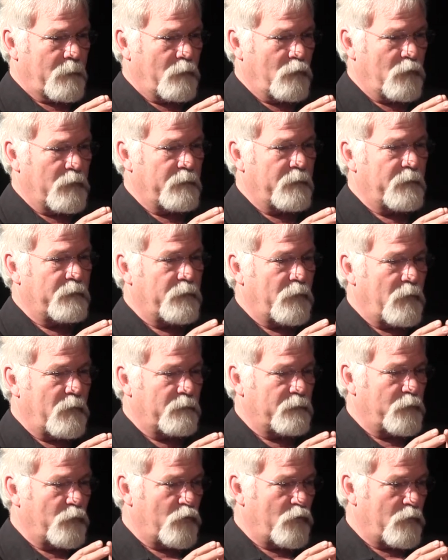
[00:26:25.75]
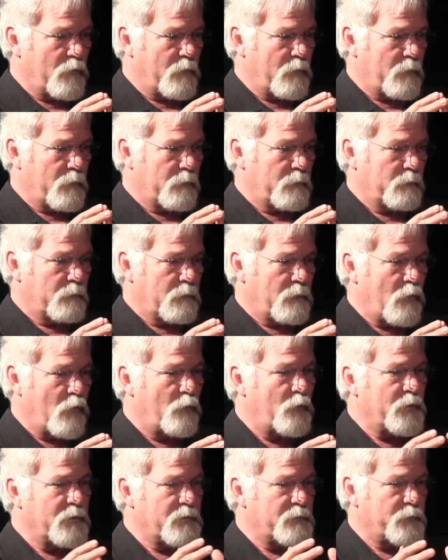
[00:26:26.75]
would have involved more
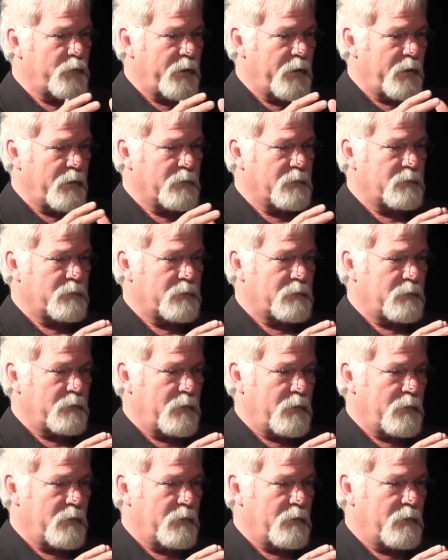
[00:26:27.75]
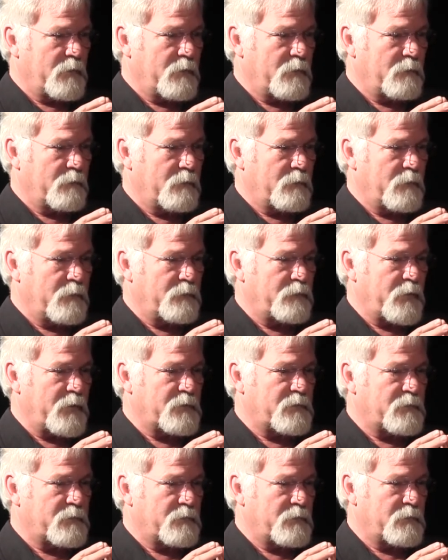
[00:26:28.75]
open space and uh,
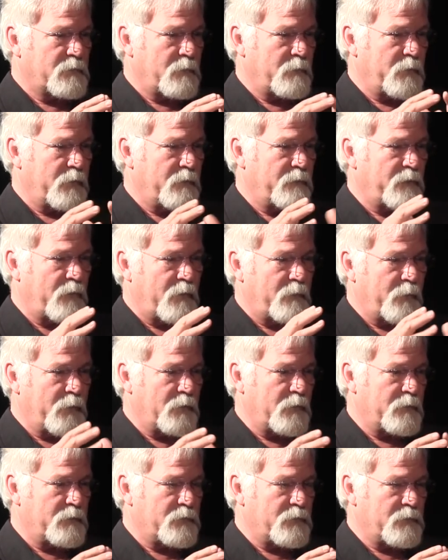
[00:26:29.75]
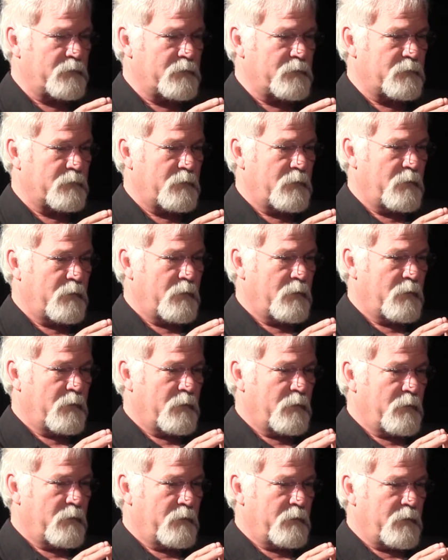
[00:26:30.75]
address some of the environmental issues
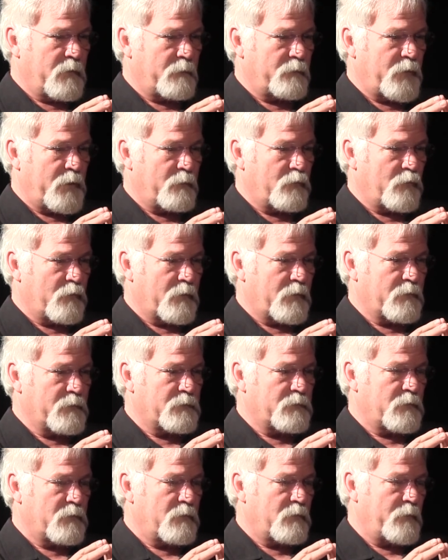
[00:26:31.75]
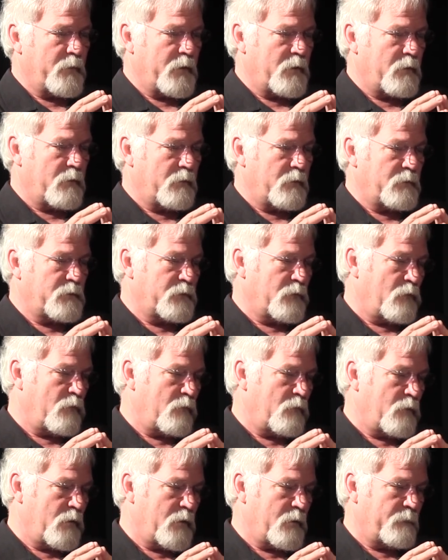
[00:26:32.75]
that people were concerned about. And
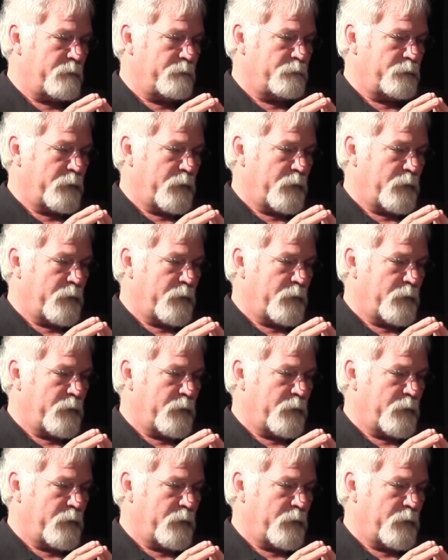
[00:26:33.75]
so, um,